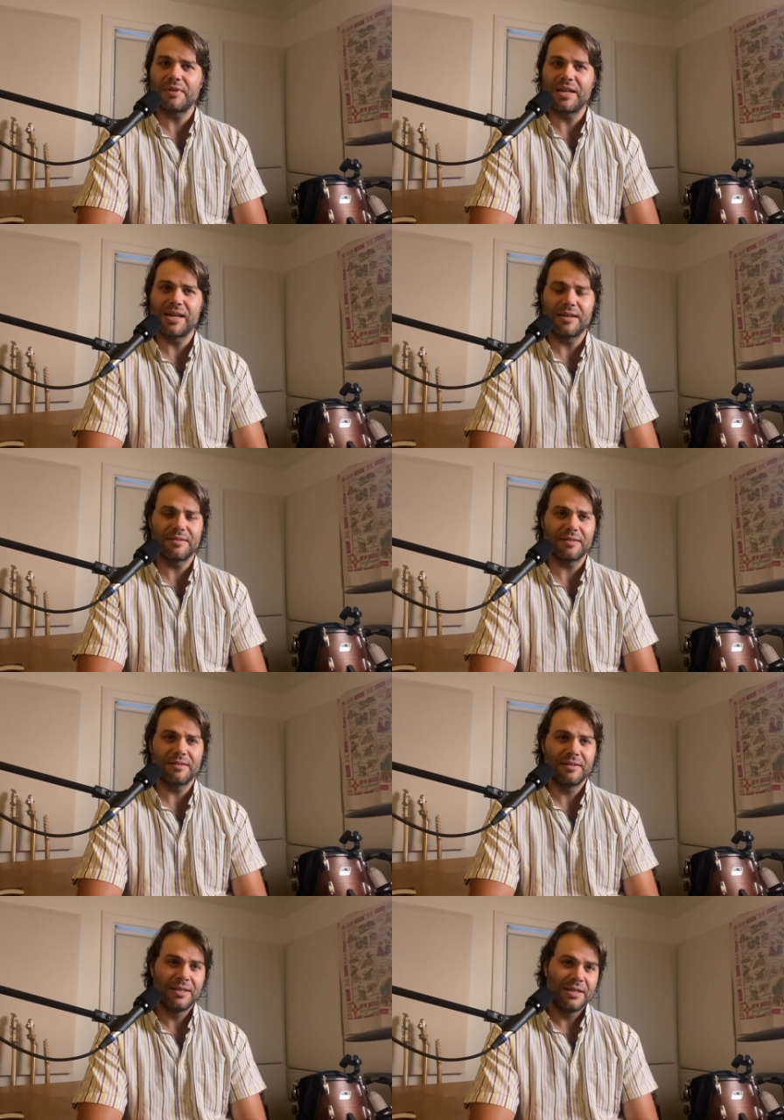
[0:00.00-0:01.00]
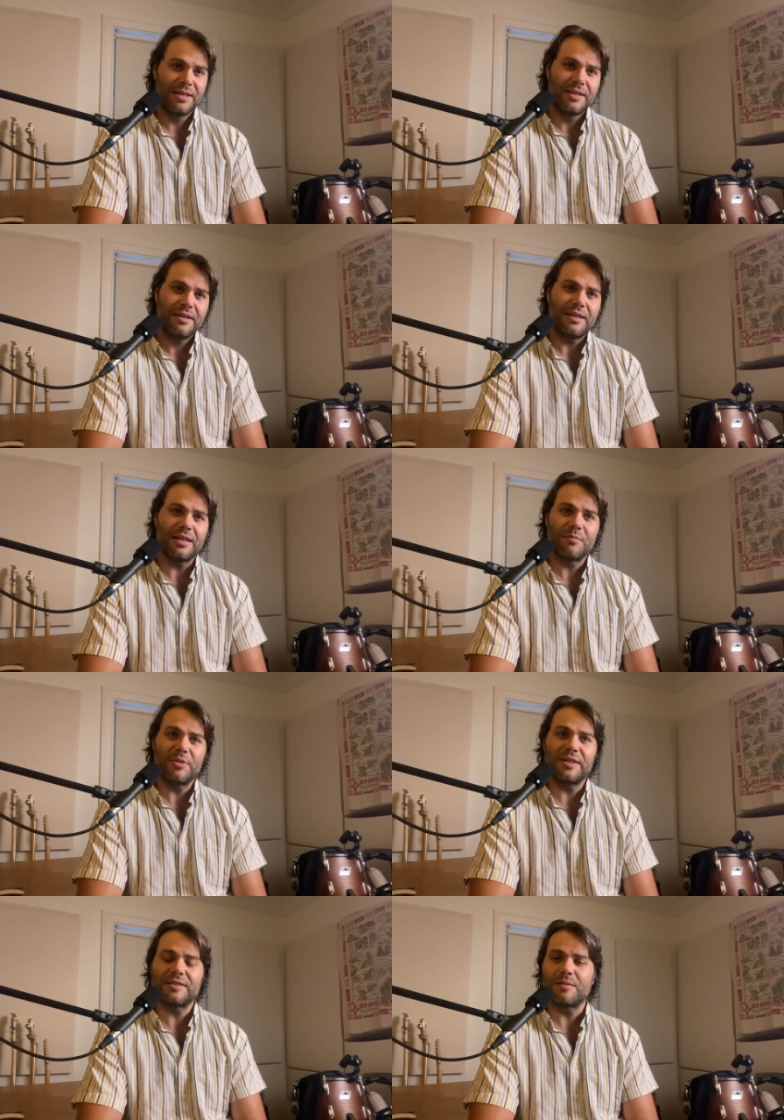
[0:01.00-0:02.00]
And it can
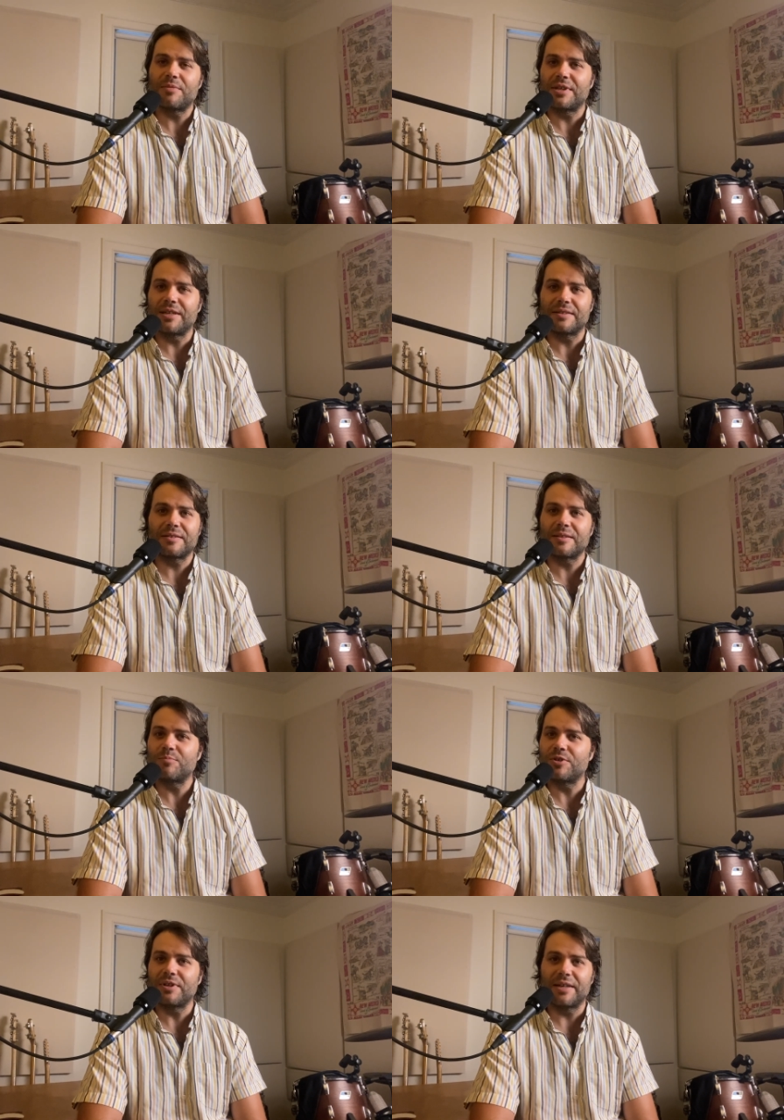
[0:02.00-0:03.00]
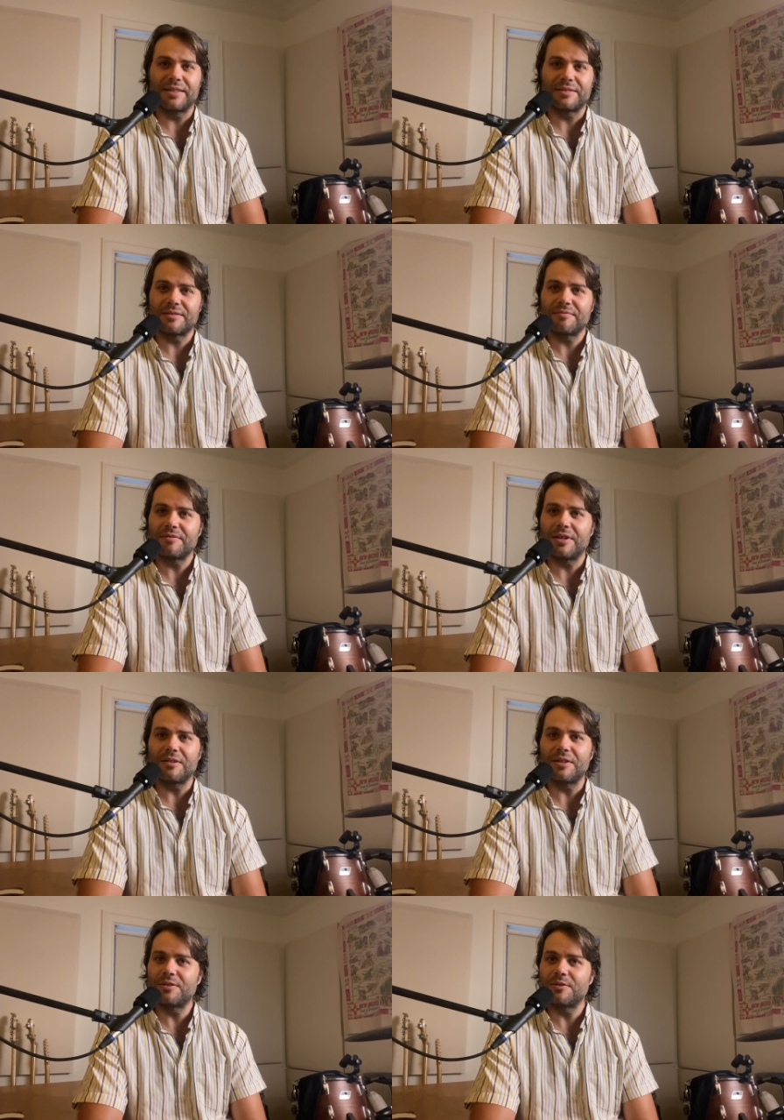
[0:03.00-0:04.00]
be something as simple as a
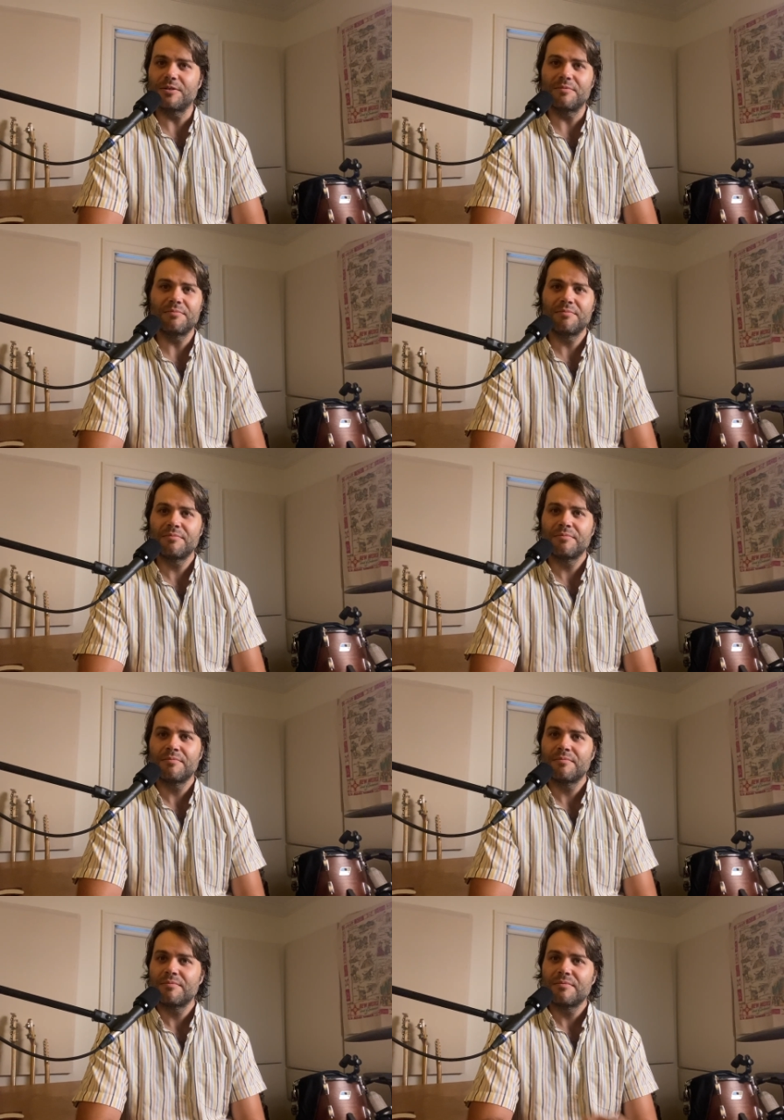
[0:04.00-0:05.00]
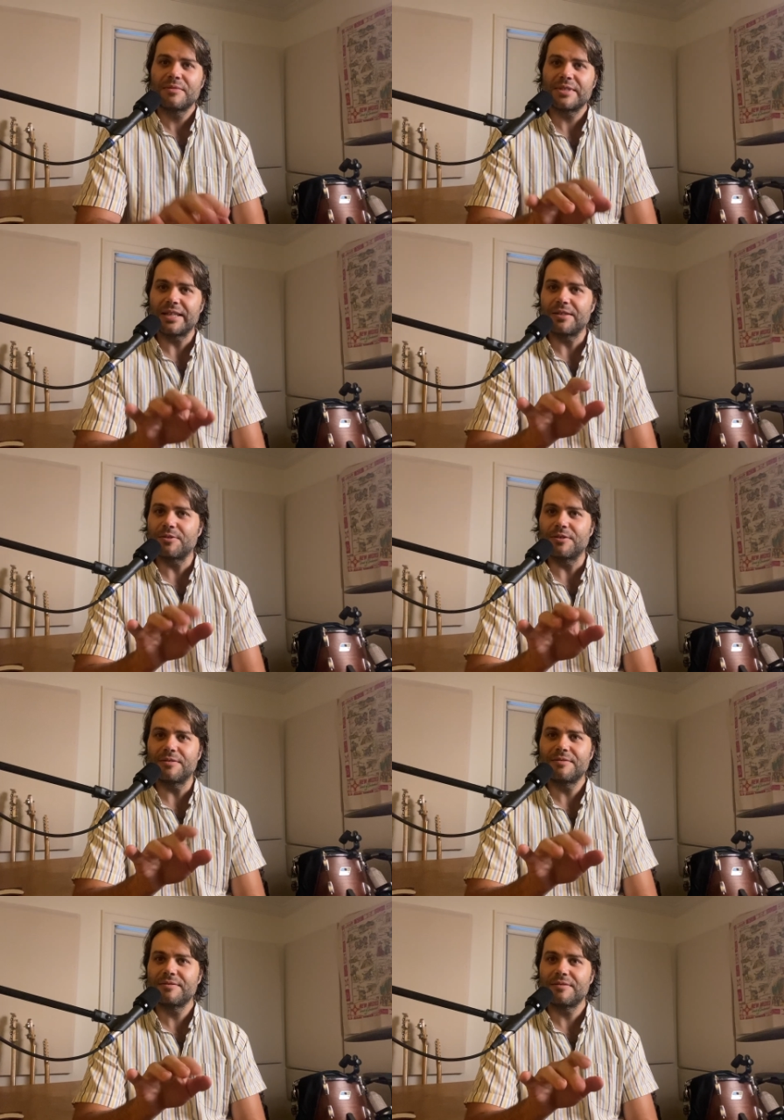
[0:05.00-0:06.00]
little
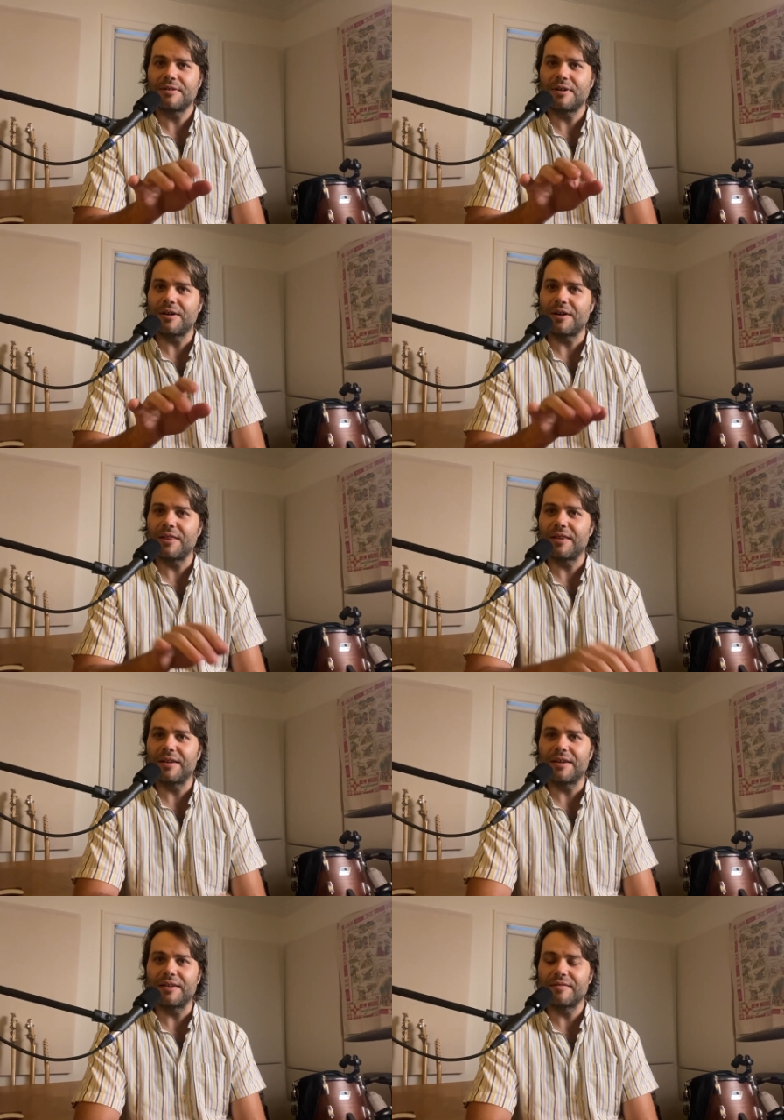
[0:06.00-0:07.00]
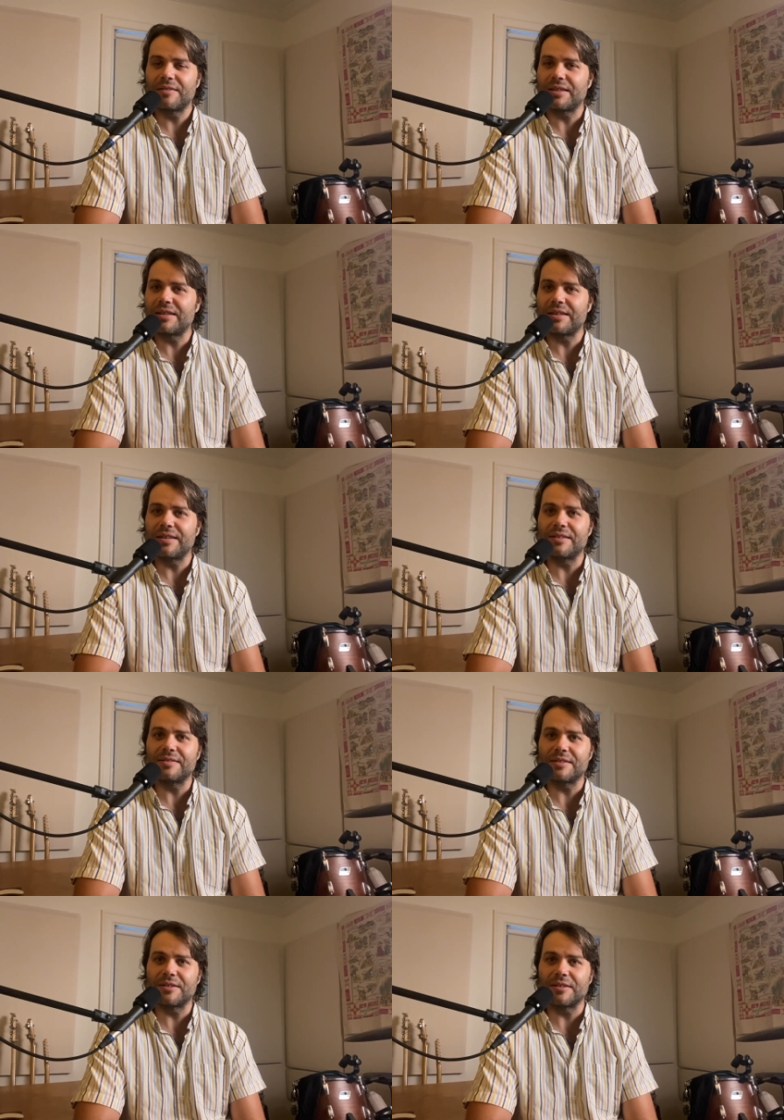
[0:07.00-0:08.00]
tinkle on the
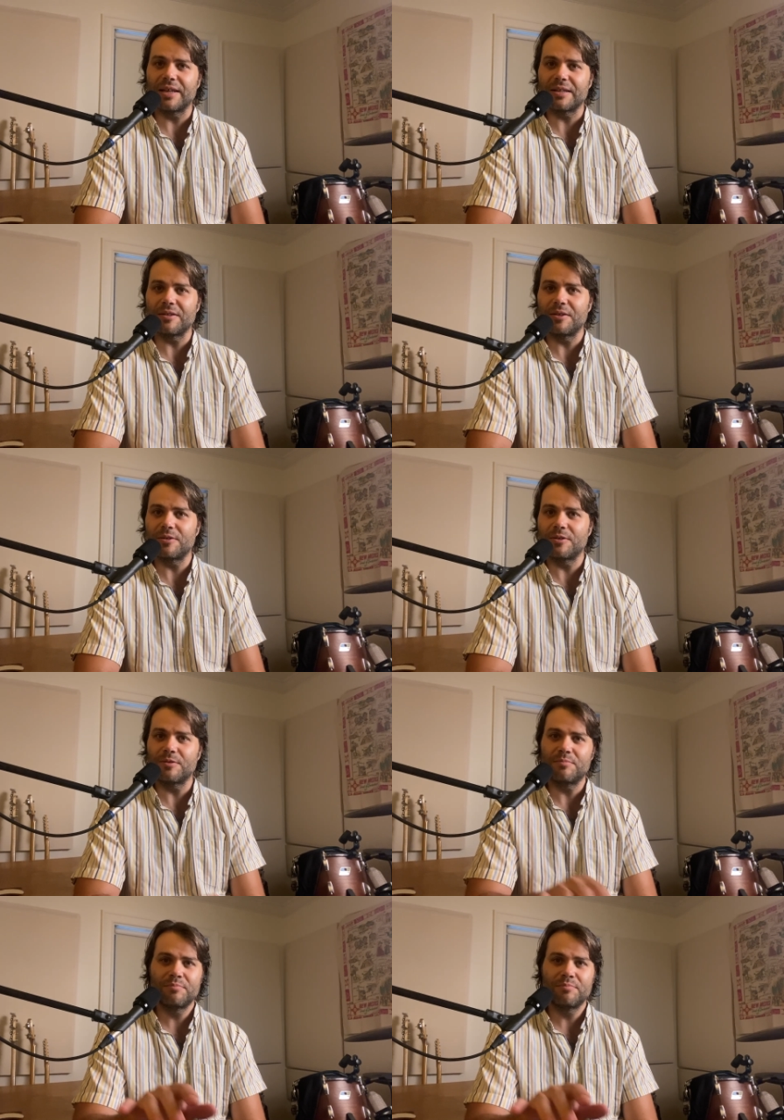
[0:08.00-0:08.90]
keys, like a little